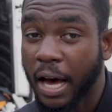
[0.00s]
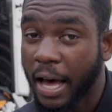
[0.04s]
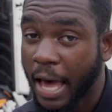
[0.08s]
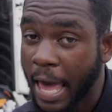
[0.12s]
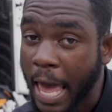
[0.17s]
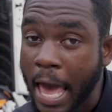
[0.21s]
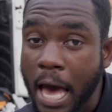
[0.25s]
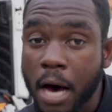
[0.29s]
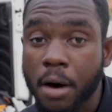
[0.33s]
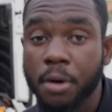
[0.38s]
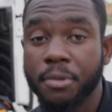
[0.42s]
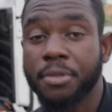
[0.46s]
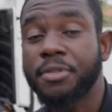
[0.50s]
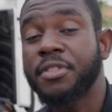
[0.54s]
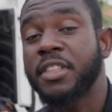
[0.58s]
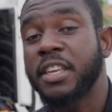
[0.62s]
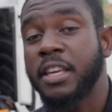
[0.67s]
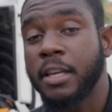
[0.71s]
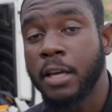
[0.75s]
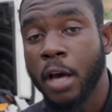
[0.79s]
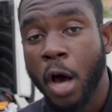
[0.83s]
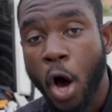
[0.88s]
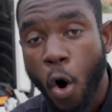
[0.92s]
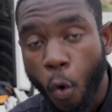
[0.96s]
a
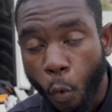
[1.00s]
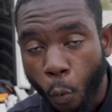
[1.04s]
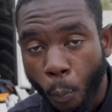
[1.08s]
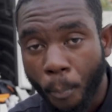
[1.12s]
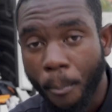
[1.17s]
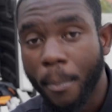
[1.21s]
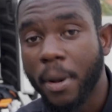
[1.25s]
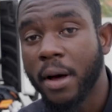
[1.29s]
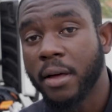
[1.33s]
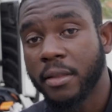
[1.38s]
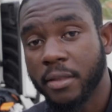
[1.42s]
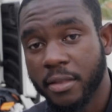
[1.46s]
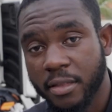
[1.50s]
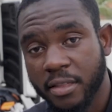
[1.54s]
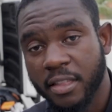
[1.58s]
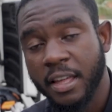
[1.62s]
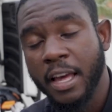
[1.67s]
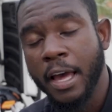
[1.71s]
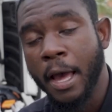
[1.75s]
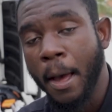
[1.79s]
healthy month